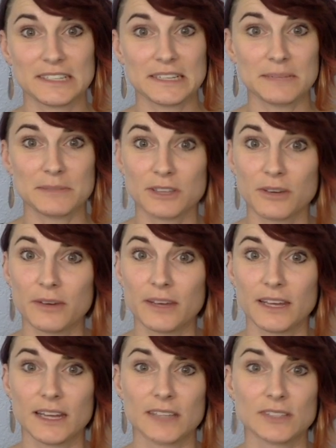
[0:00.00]
keeps going
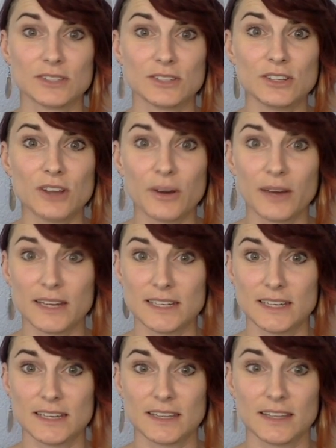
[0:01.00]
and has no
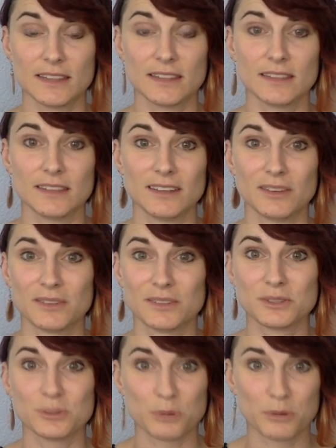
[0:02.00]
idea that, it's
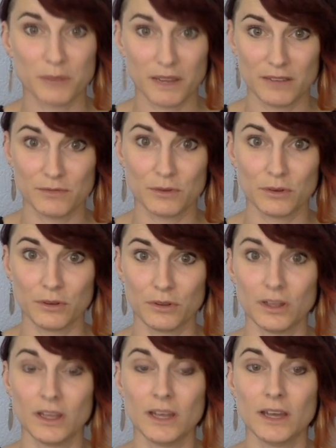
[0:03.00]
super painful.
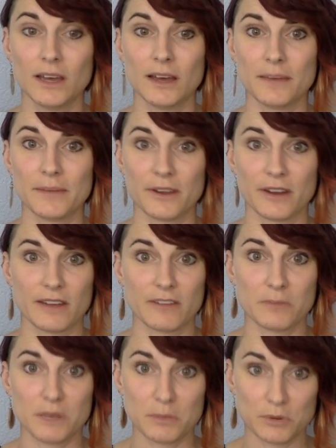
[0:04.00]
They're going to have a
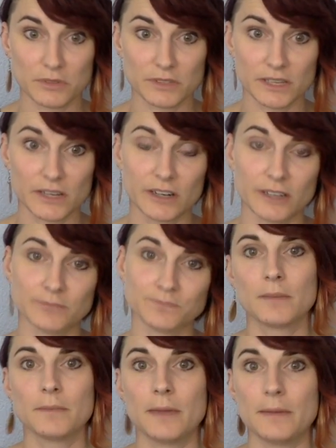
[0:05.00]
big bruise later.
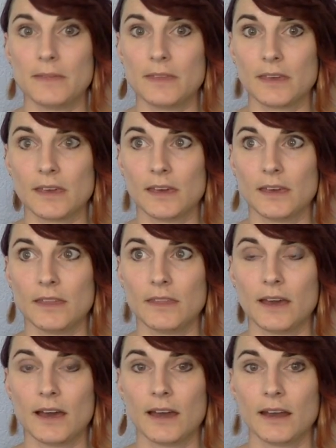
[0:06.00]
Maybe the kid
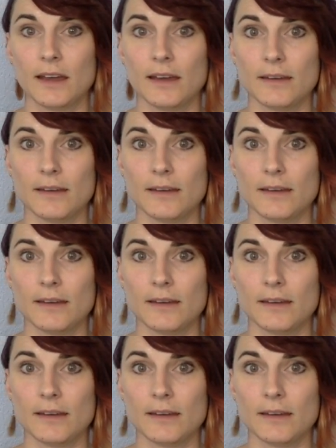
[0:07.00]
that,